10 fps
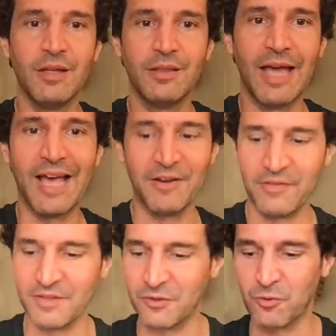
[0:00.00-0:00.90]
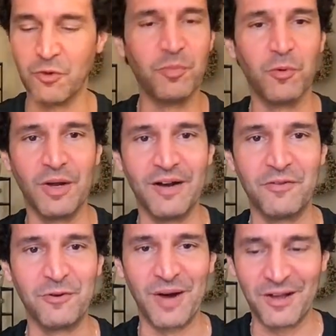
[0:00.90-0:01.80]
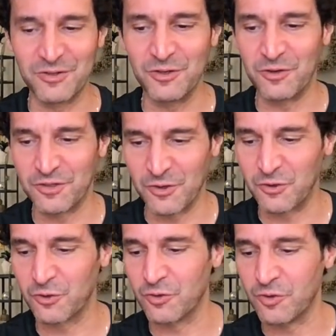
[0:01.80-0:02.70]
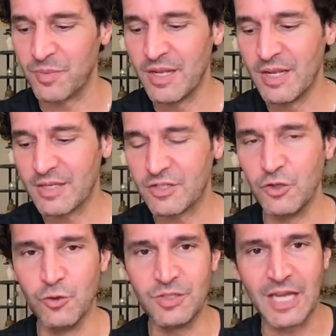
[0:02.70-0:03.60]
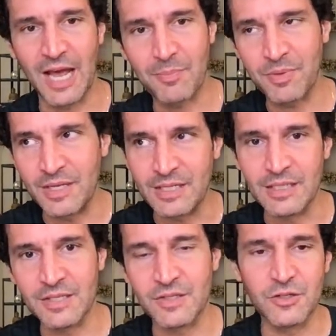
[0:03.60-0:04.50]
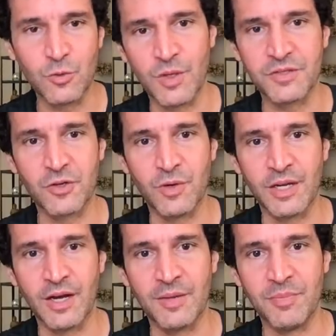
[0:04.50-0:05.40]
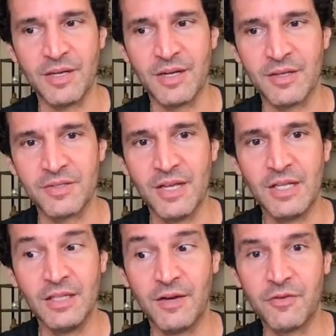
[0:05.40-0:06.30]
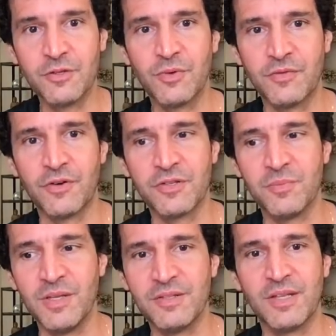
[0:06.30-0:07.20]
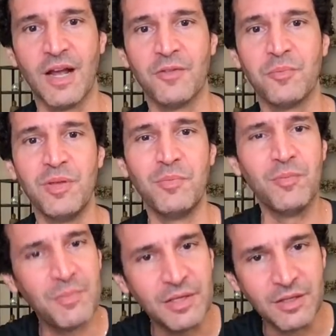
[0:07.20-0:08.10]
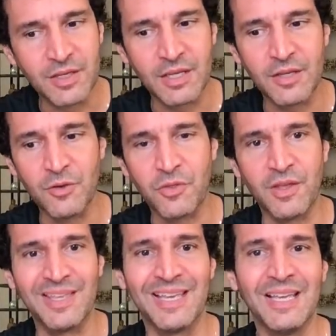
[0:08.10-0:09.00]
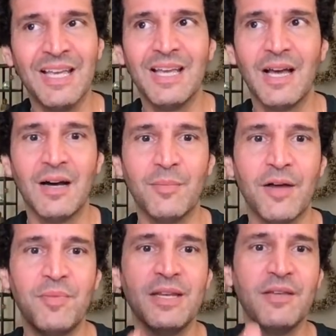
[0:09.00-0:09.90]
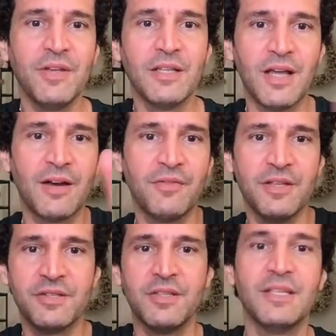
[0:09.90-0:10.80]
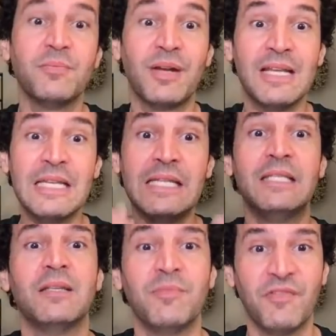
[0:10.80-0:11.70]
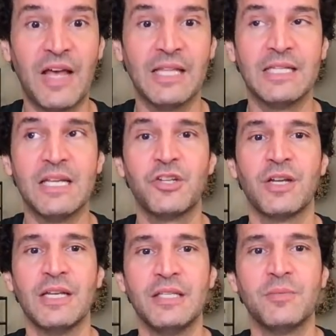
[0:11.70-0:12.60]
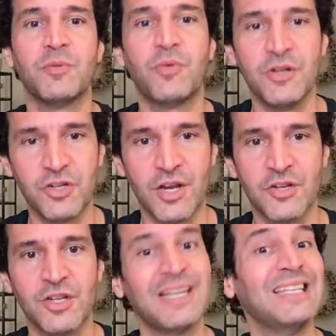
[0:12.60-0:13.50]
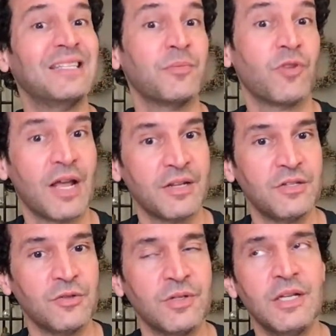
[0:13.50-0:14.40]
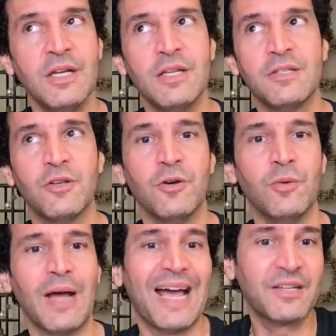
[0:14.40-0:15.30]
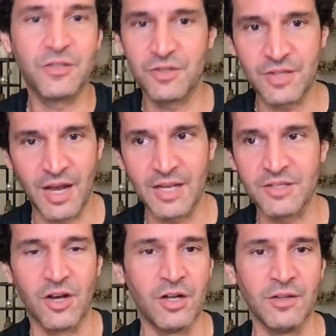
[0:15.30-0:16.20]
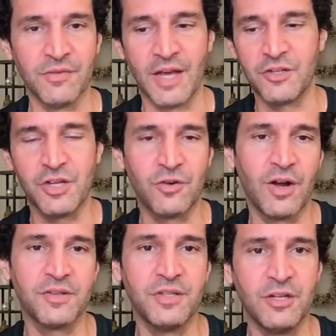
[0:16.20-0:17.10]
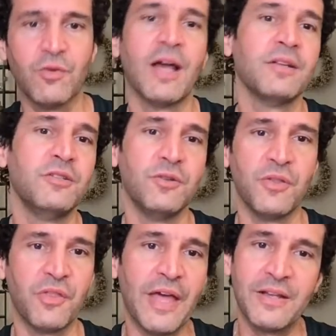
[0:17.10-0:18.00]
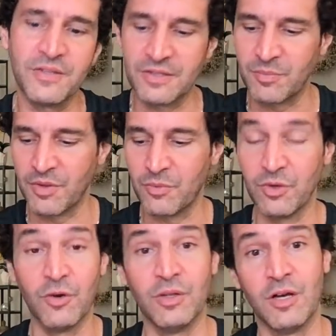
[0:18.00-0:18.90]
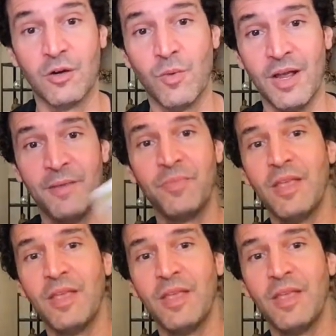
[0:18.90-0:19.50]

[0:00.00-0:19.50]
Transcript: the head of this group or whatever around you, your social group, to tap in and listen to what's going on, because Lover's reverse means that other people may be looking at you thinking, I've been giving a lot of this and this, but I need some validation. I need some appreciation. I need some gratitude. So exercise all of that. Generosity, gratitude, and thanks this month will go a long way.